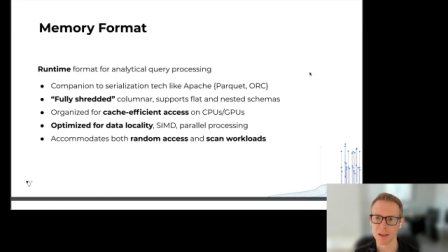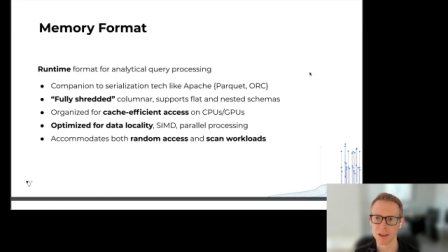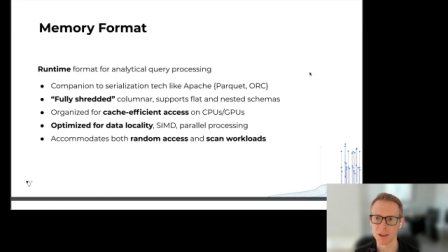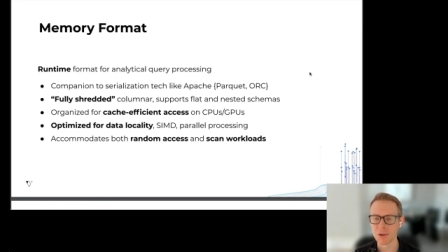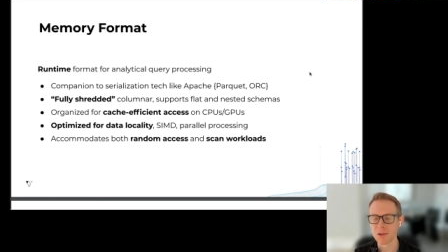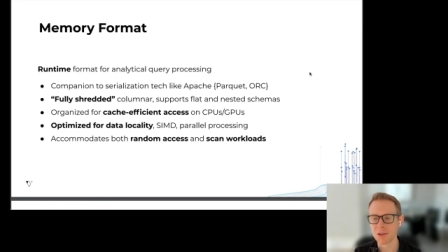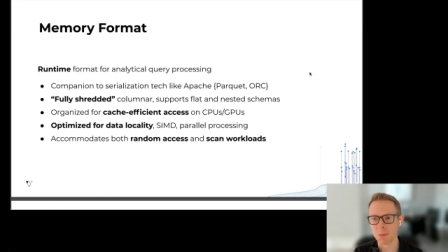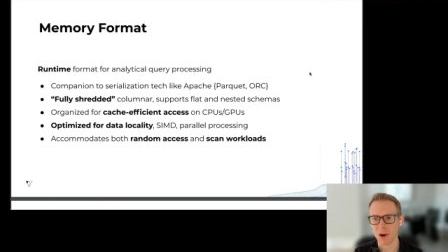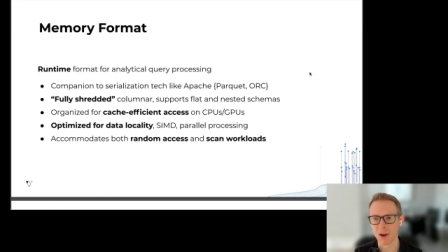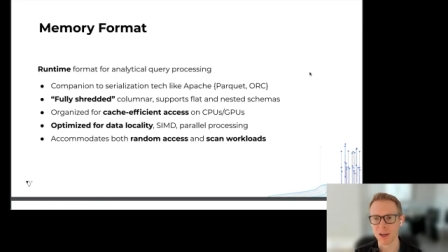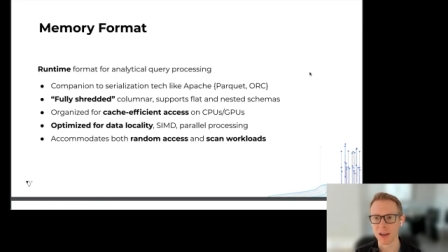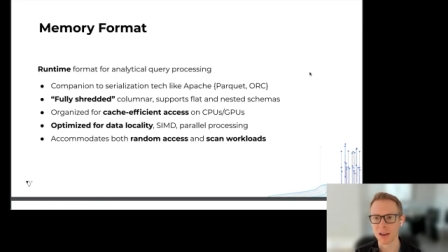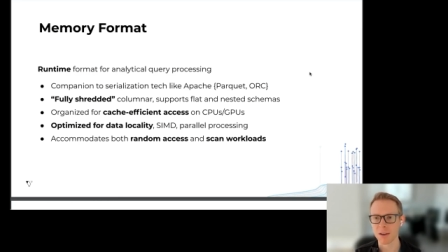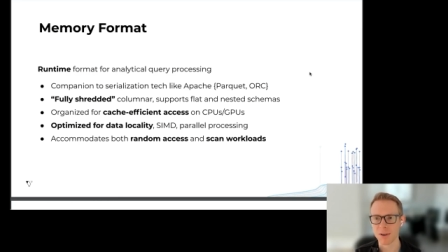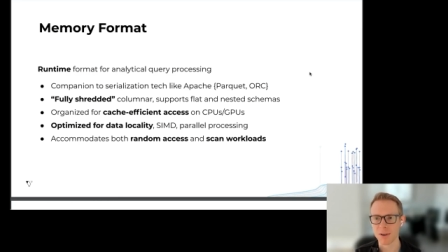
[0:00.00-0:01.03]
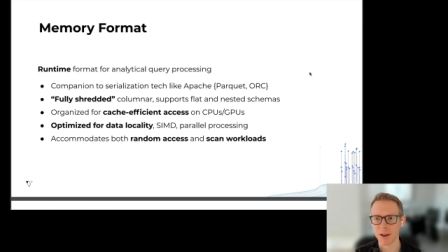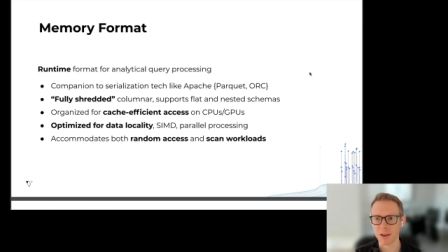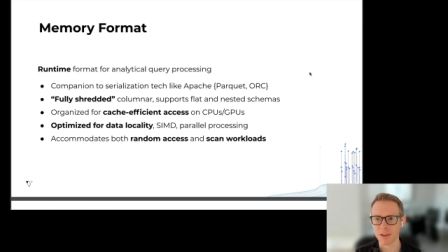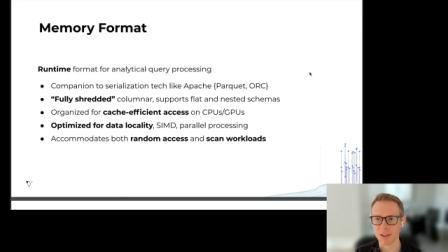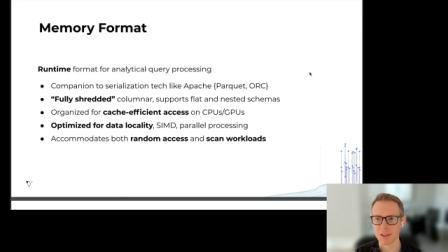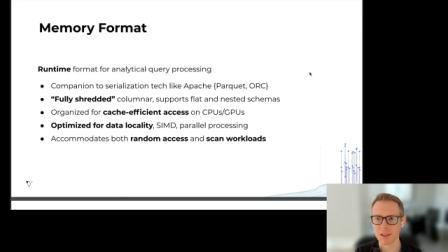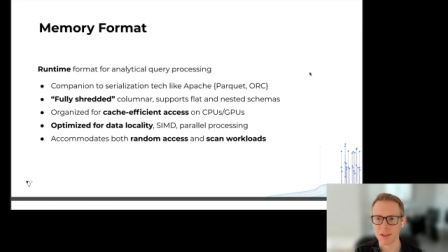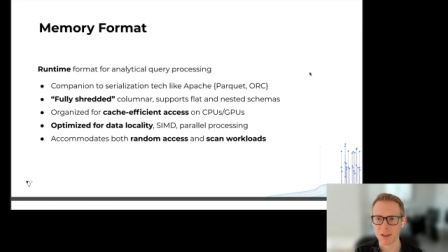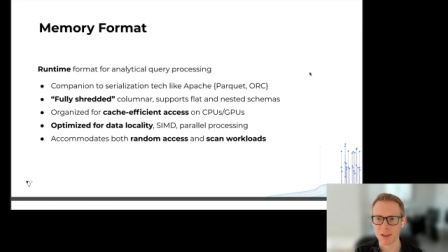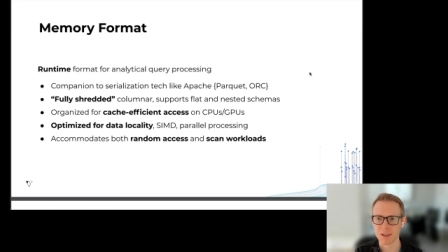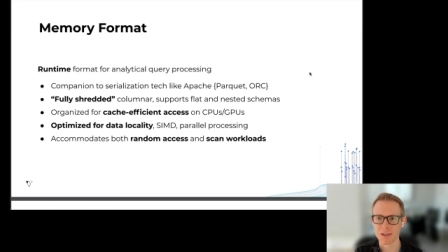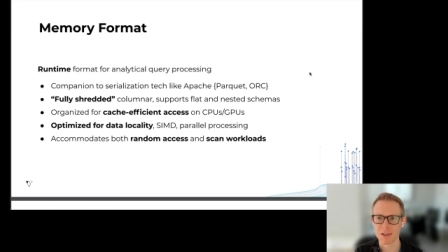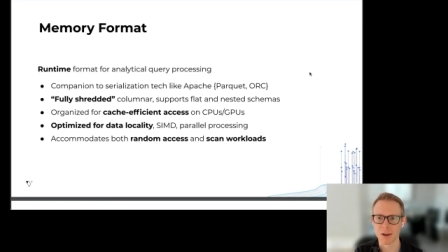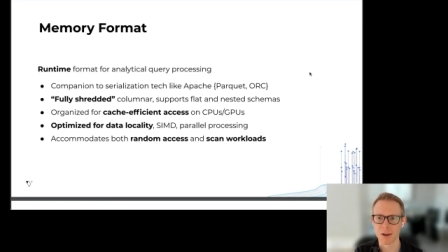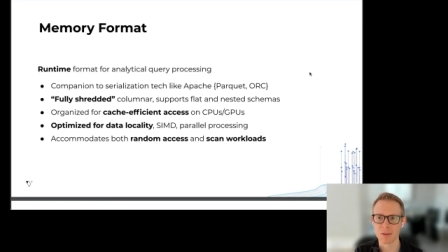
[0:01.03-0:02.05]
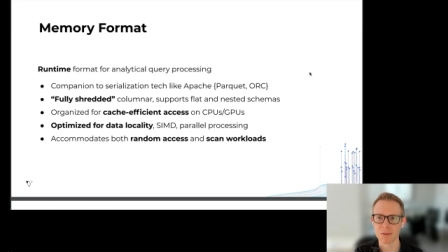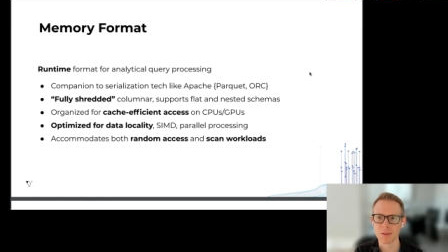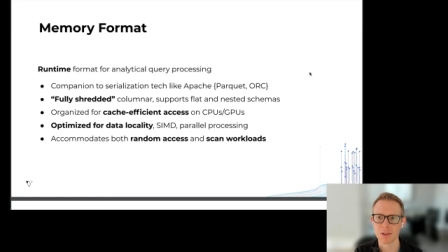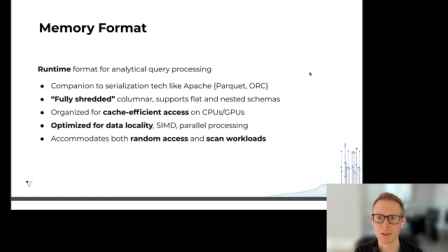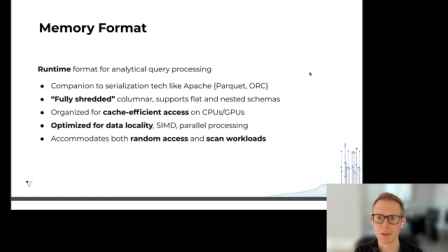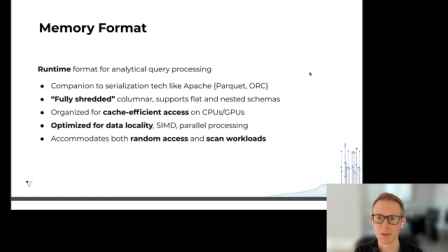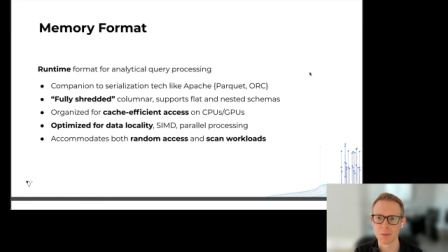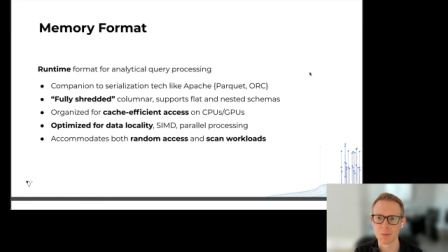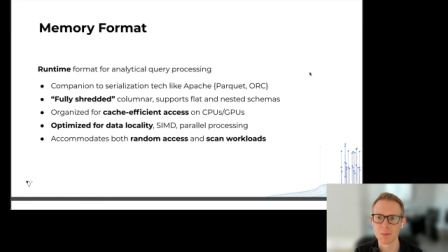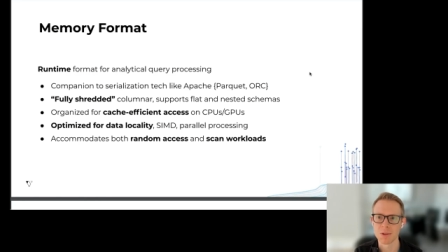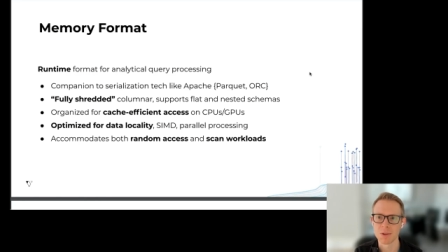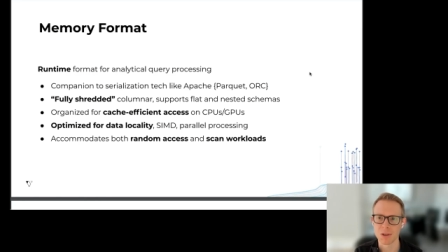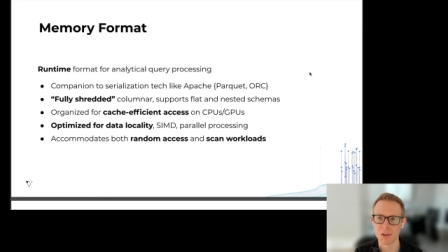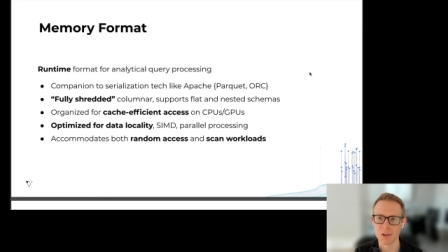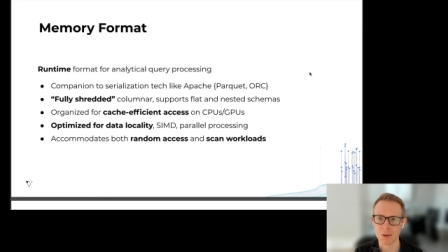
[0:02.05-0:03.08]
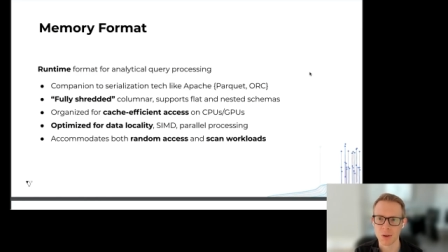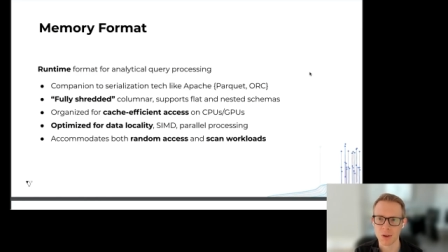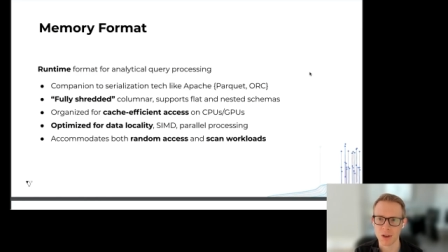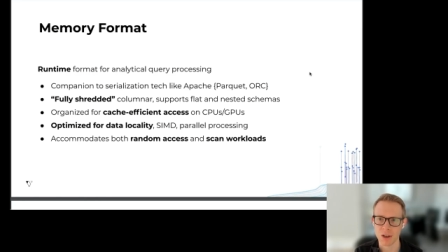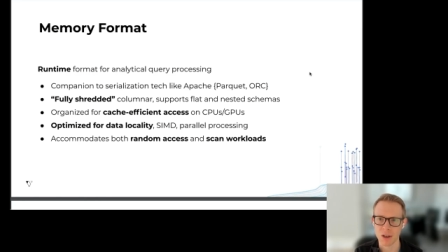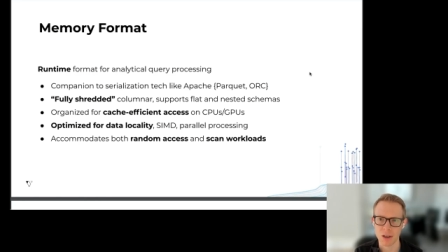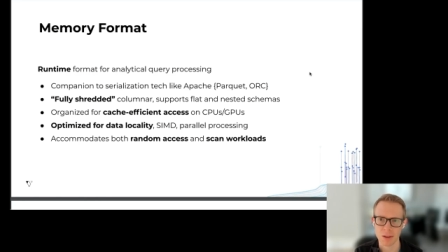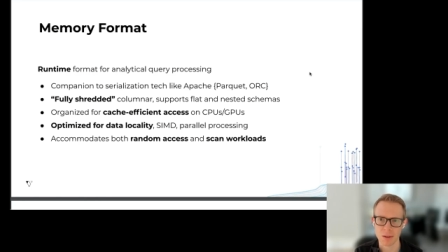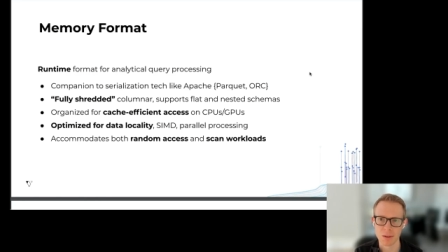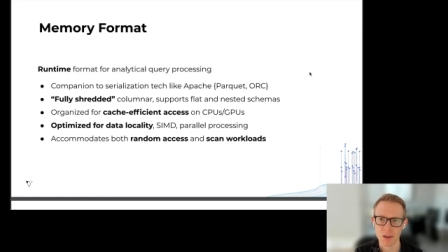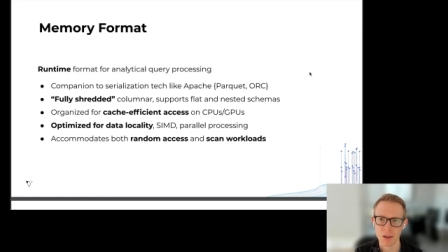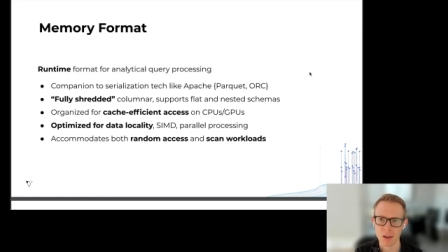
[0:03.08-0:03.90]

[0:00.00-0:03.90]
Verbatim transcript: It uses Parquet files it's, itself to to store uh,